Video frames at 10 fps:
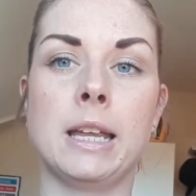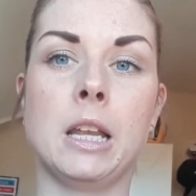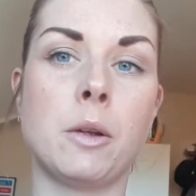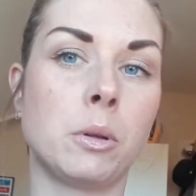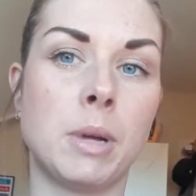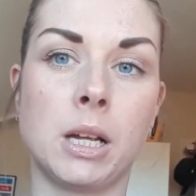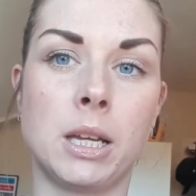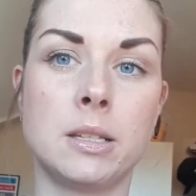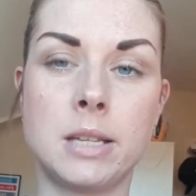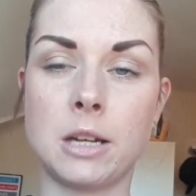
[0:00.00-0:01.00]
local
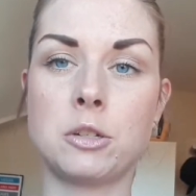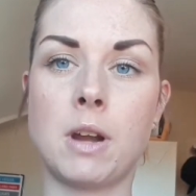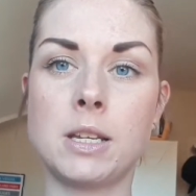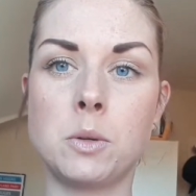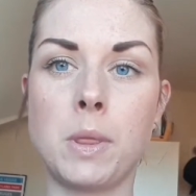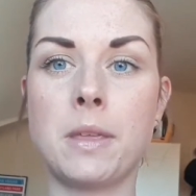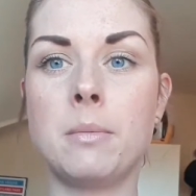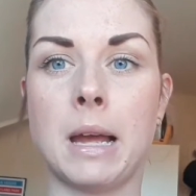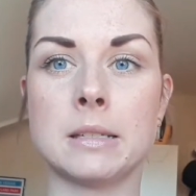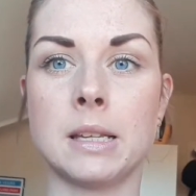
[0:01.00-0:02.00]
market is saturated with them,
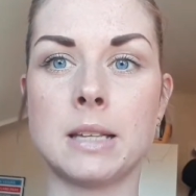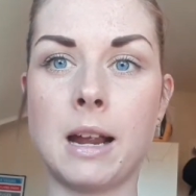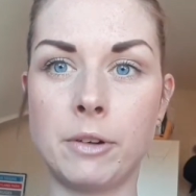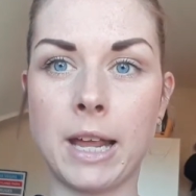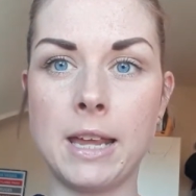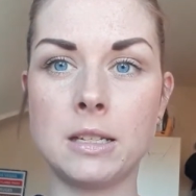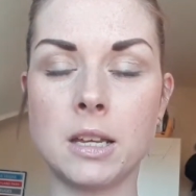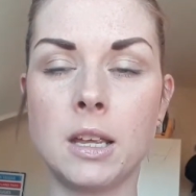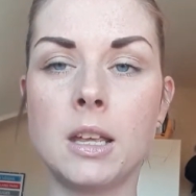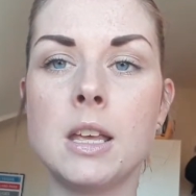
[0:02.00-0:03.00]
as is Harrogate,
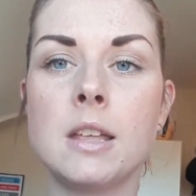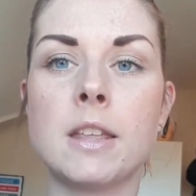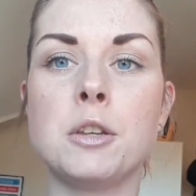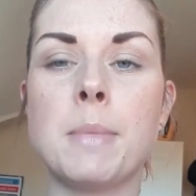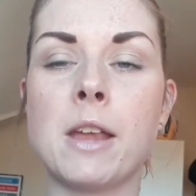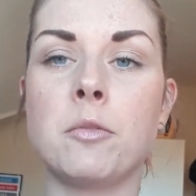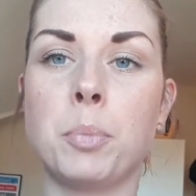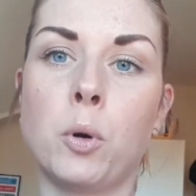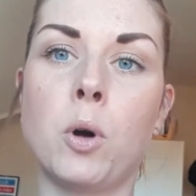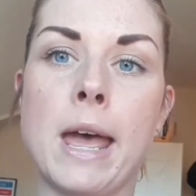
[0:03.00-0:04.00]
then you may have
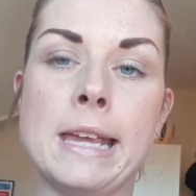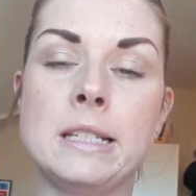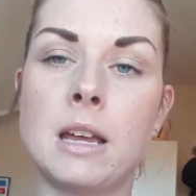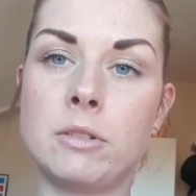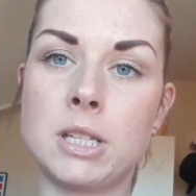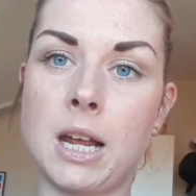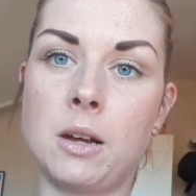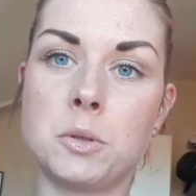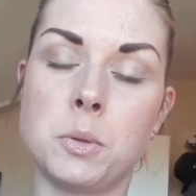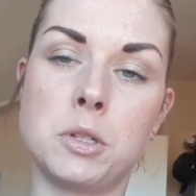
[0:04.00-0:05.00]
bought a terraced
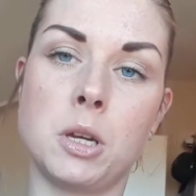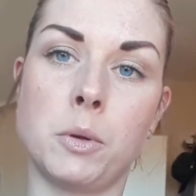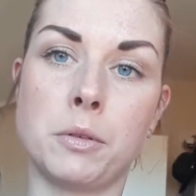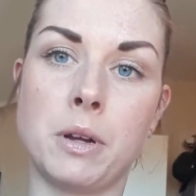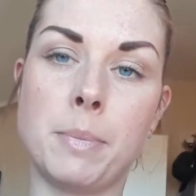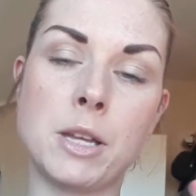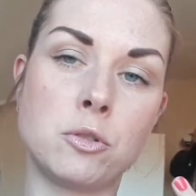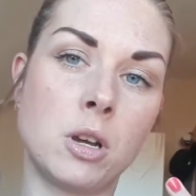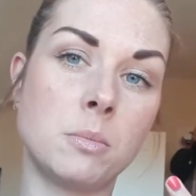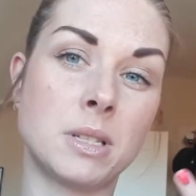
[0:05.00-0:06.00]
house with 2 or 3
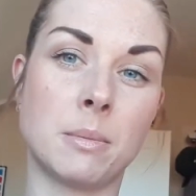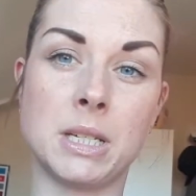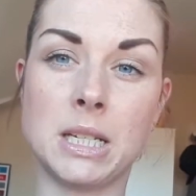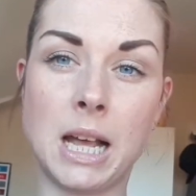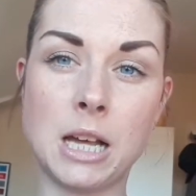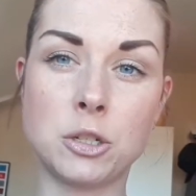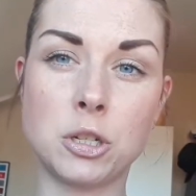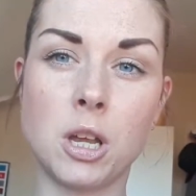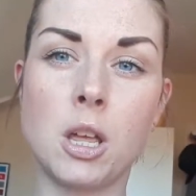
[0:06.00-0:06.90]
bedrooms, semi-detached.